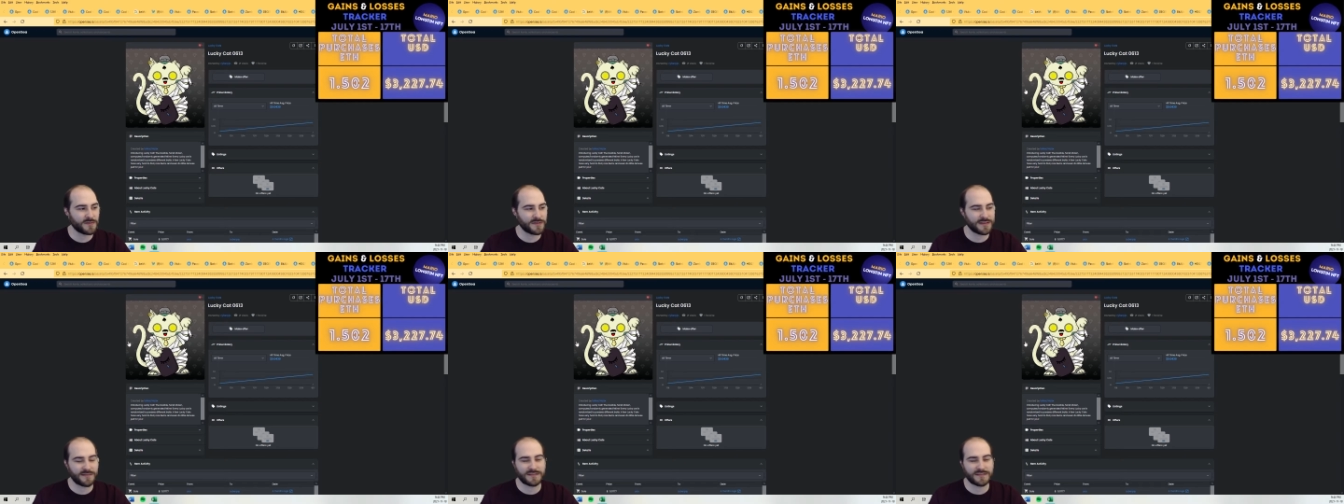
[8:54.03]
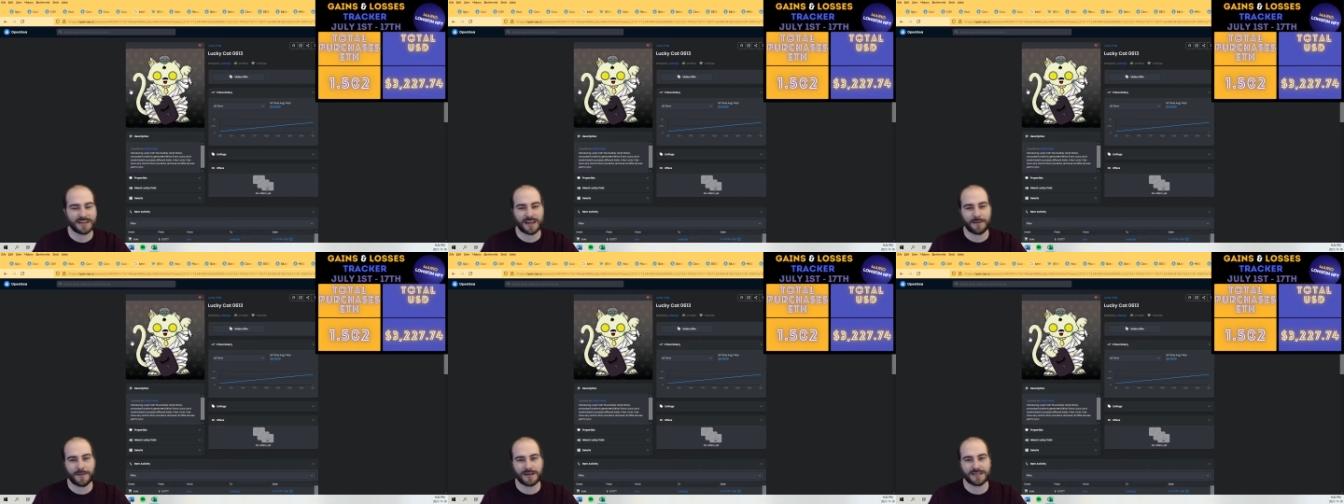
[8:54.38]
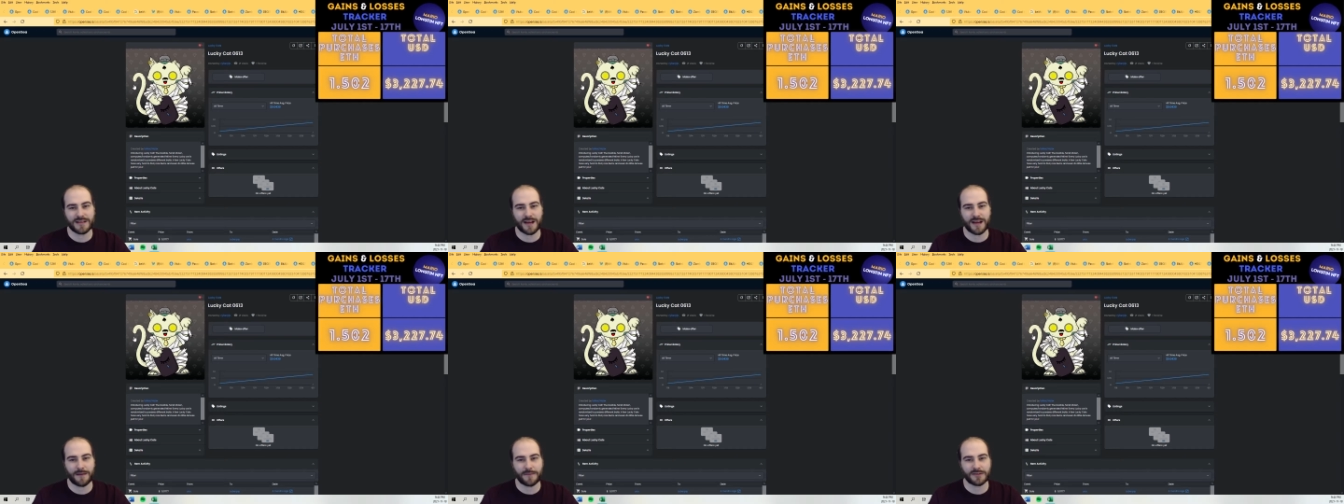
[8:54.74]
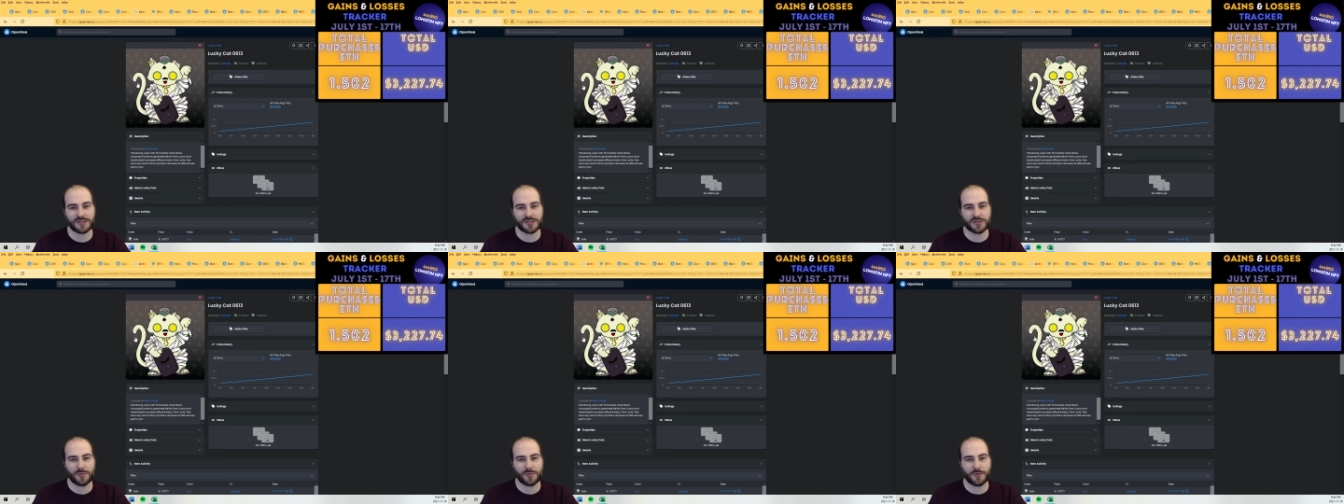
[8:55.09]
I was taking my time and
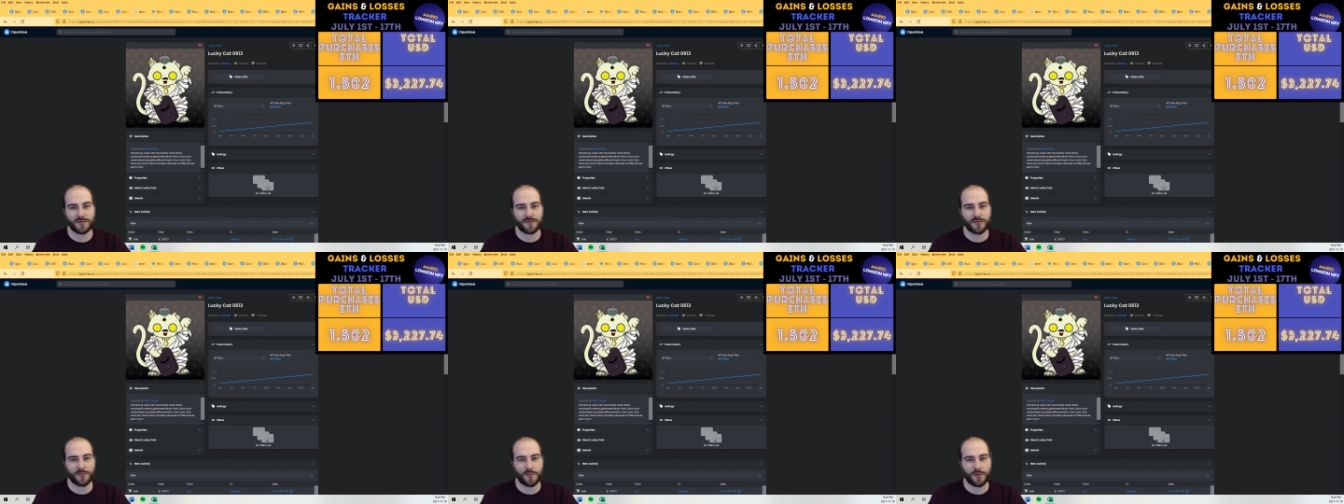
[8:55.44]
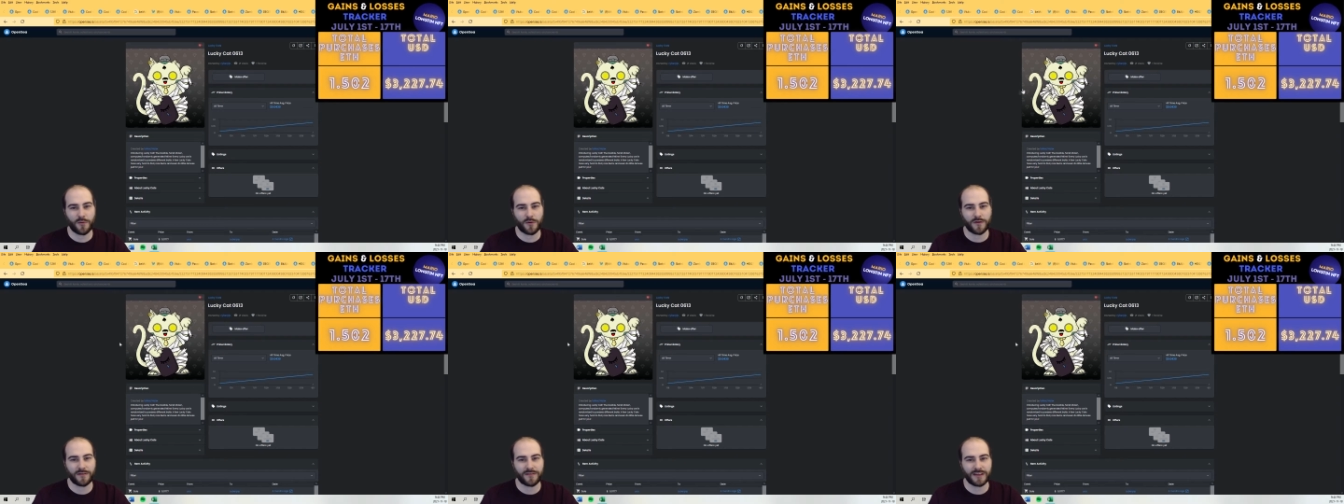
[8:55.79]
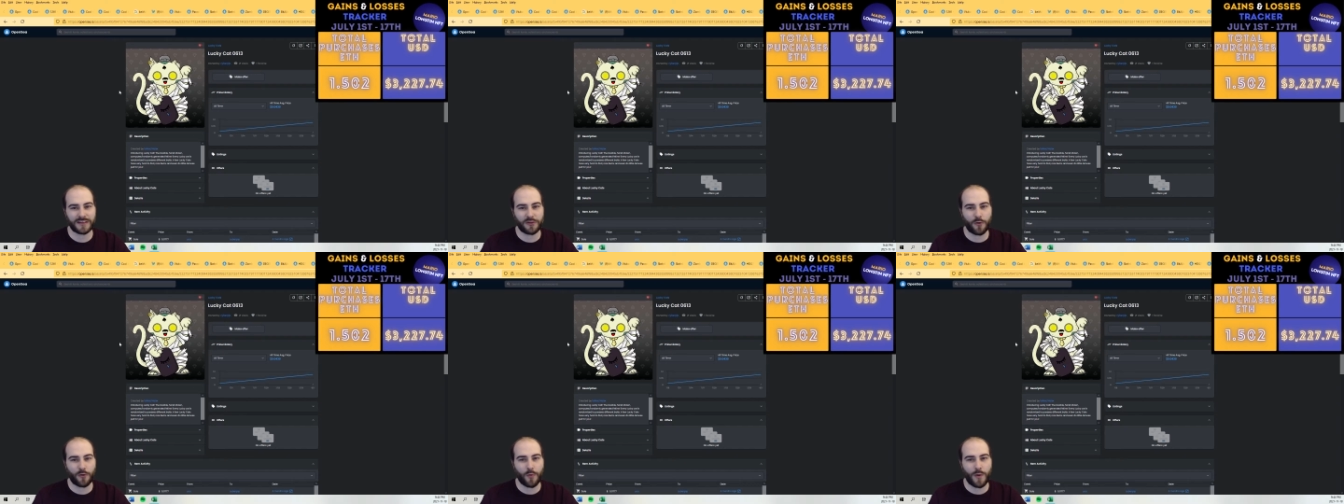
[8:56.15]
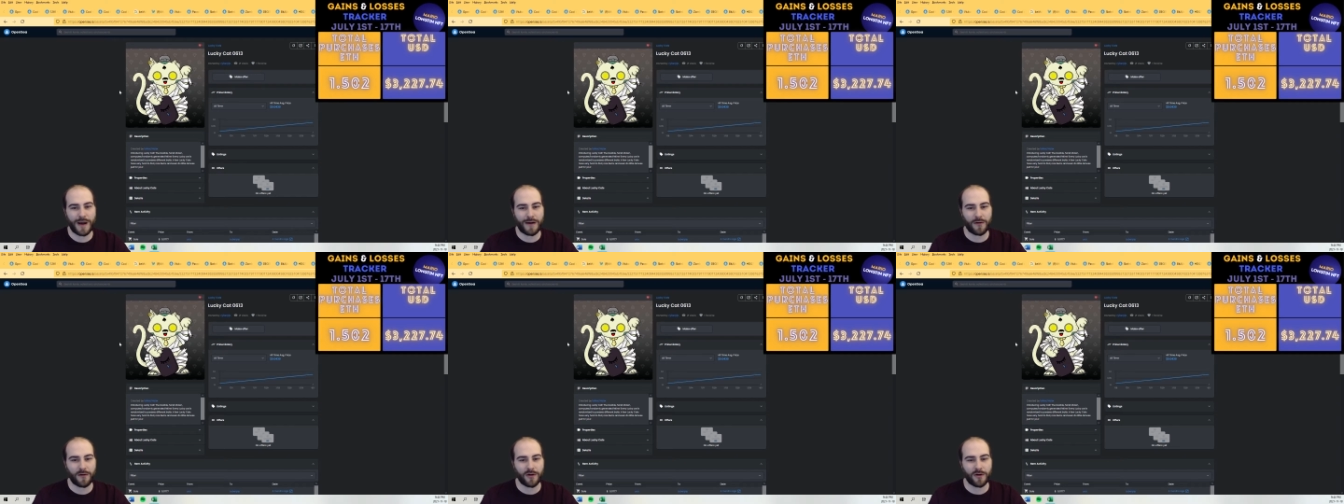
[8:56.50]
just going for more of like the
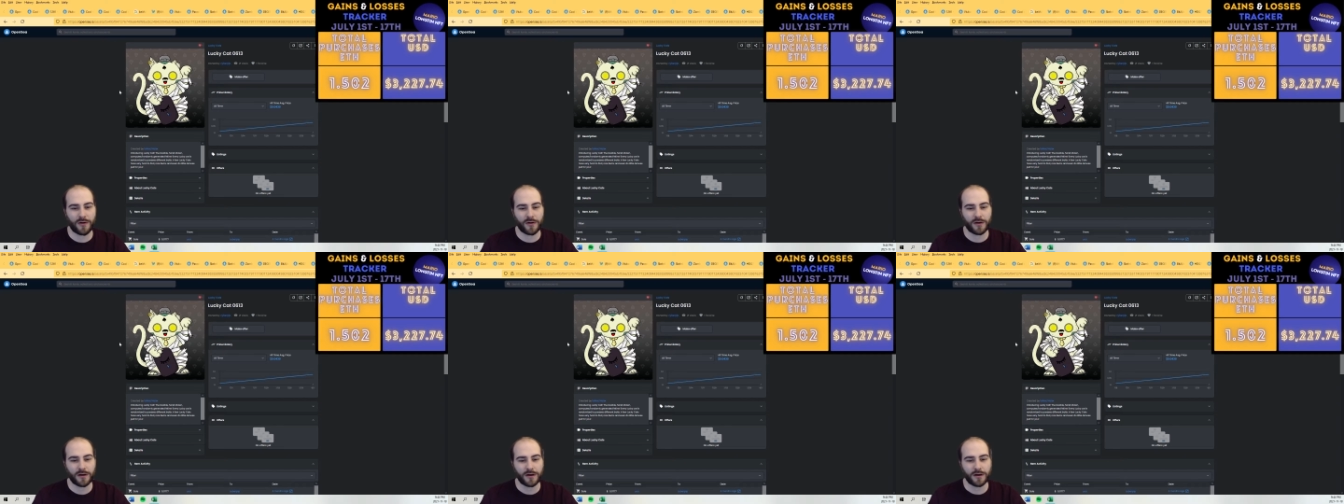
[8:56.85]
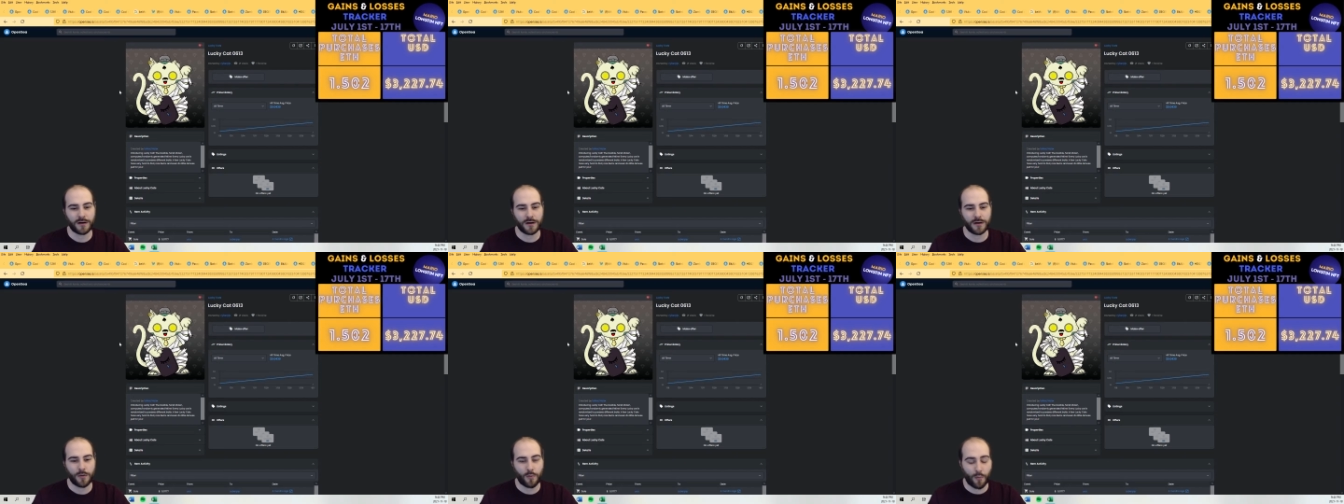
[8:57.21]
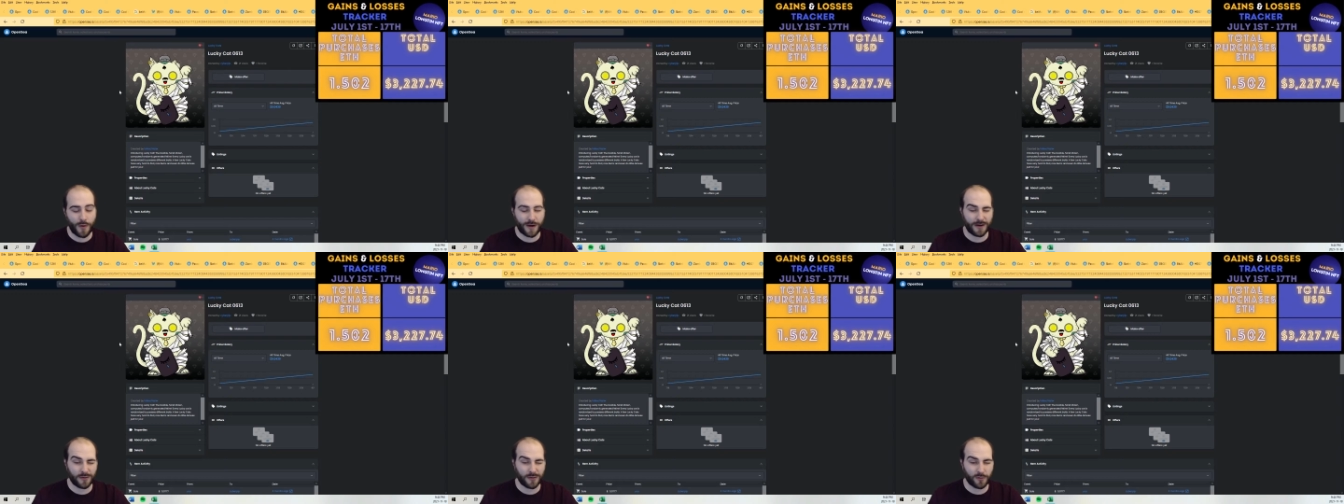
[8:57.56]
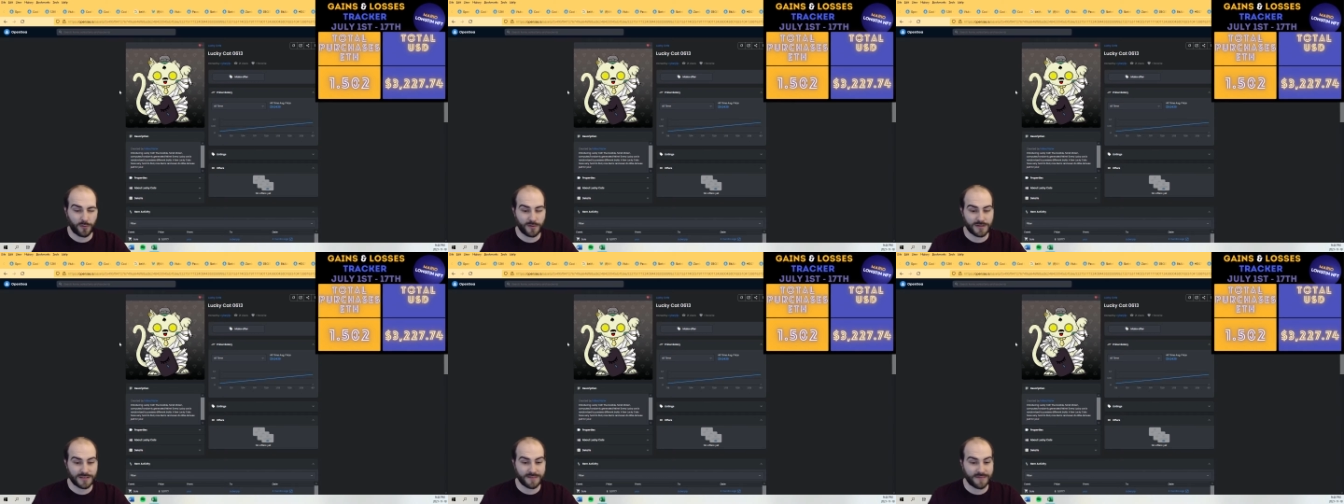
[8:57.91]
rarer regular
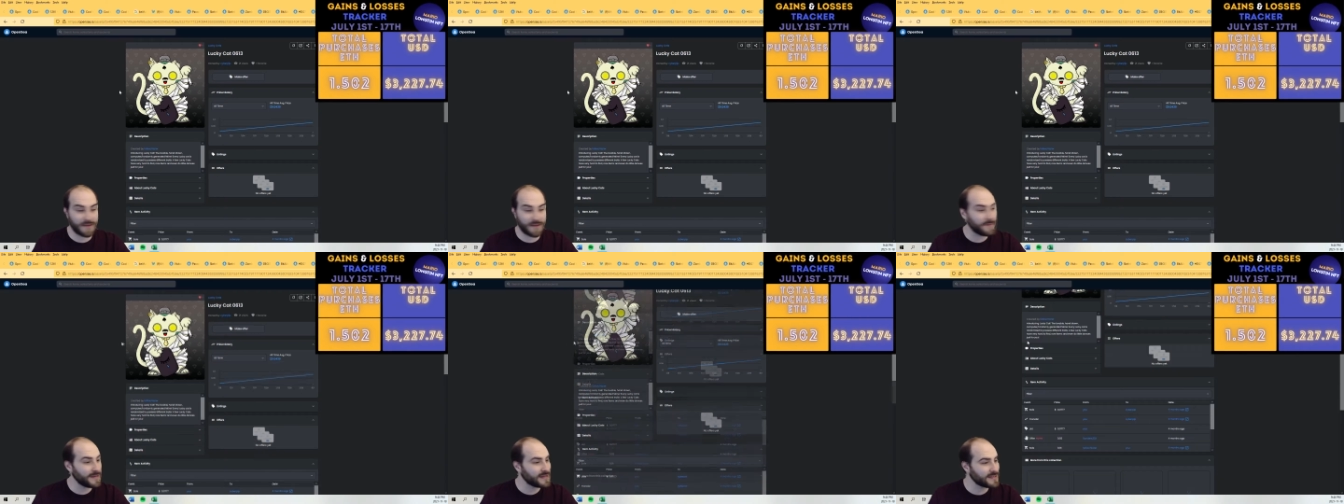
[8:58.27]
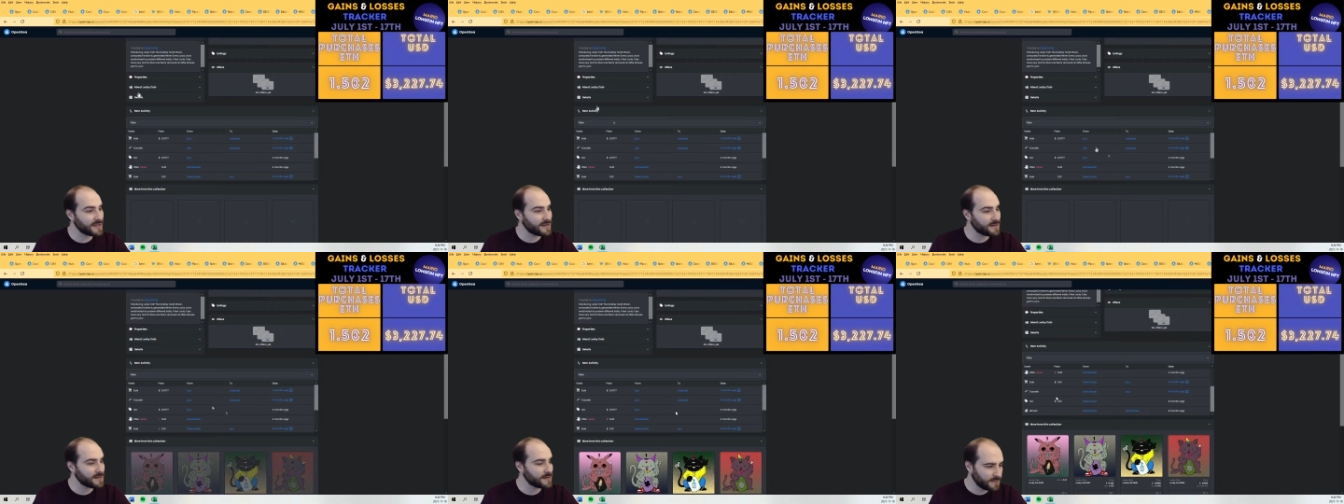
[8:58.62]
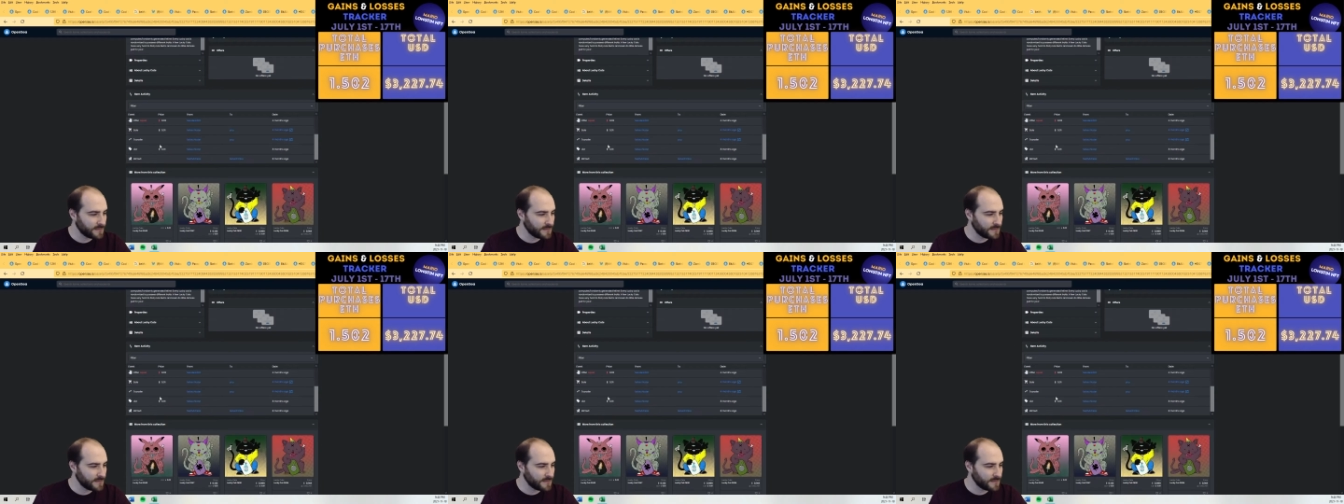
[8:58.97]
ones, if that makes sense.